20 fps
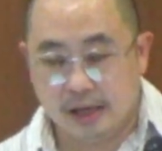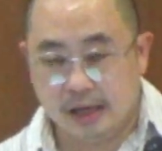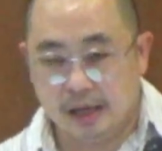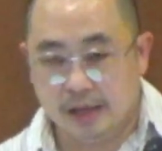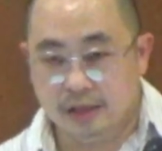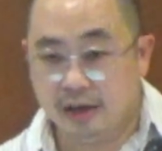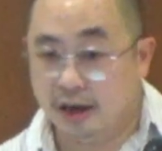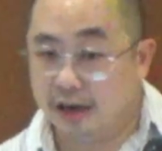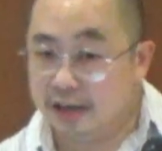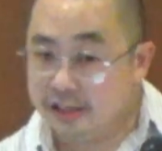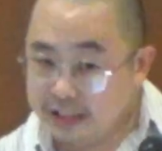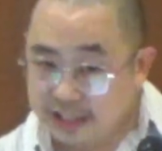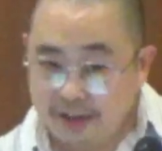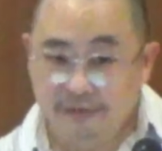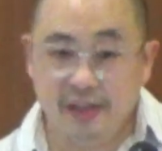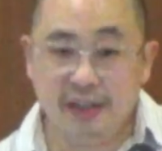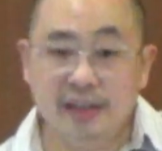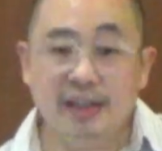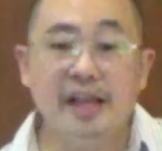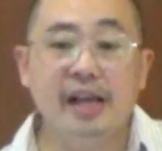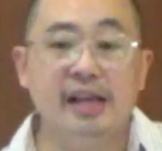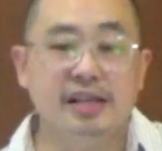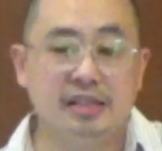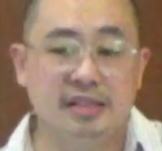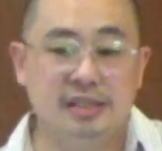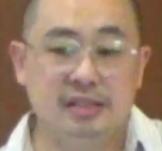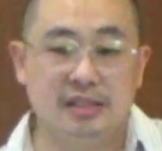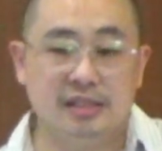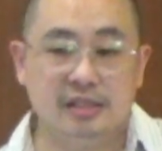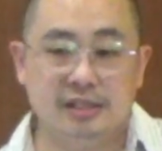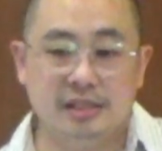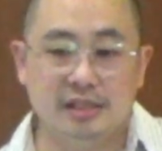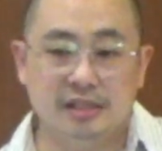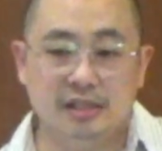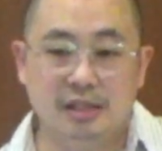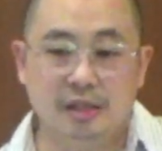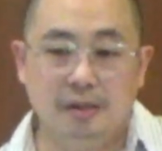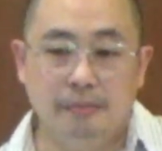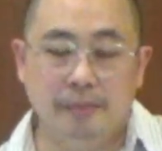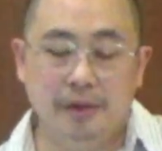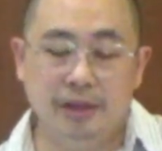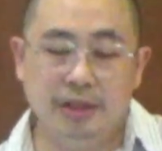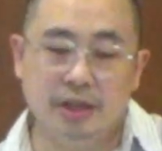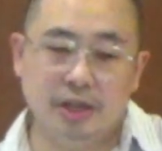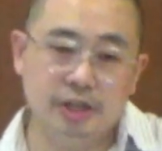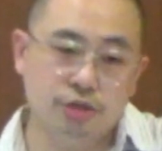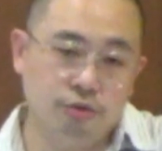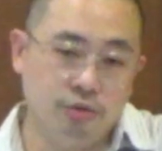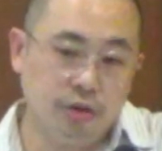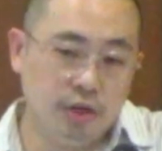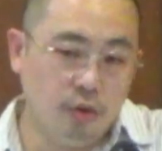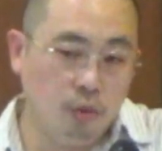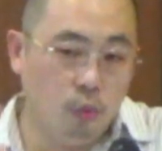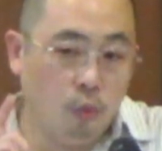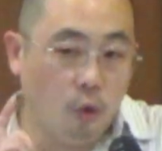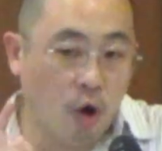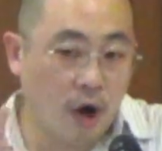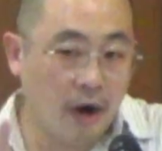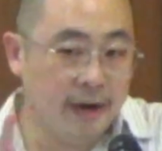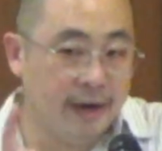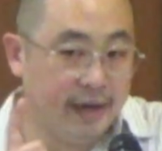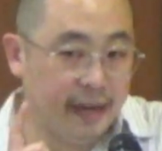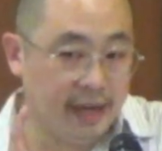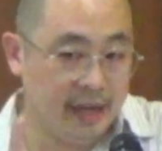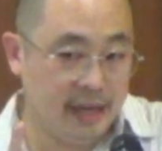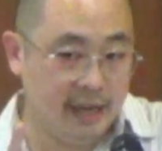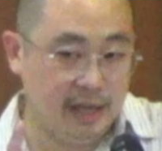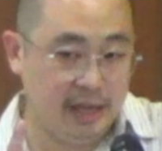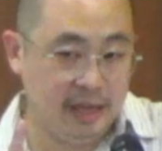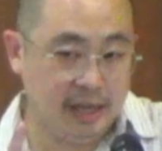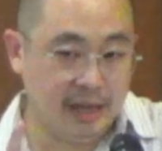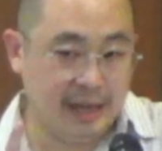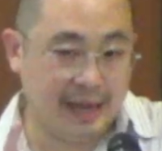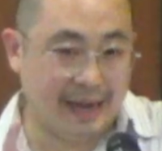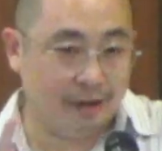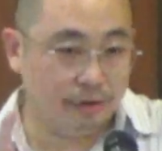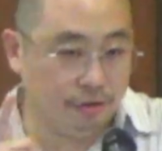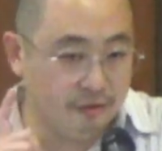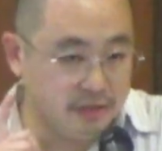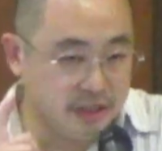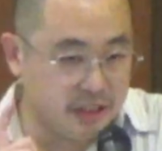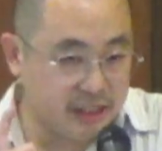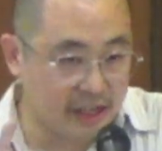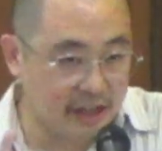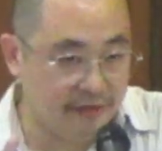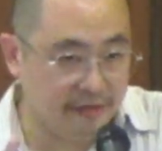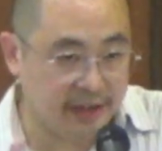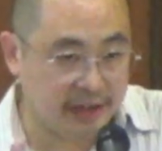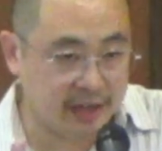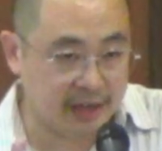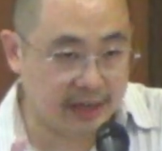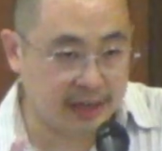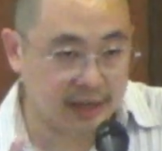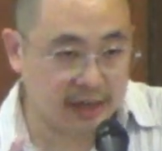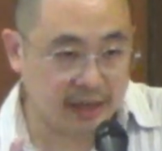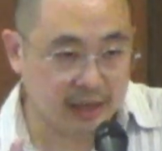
There are seven days, but there is only one day out of seven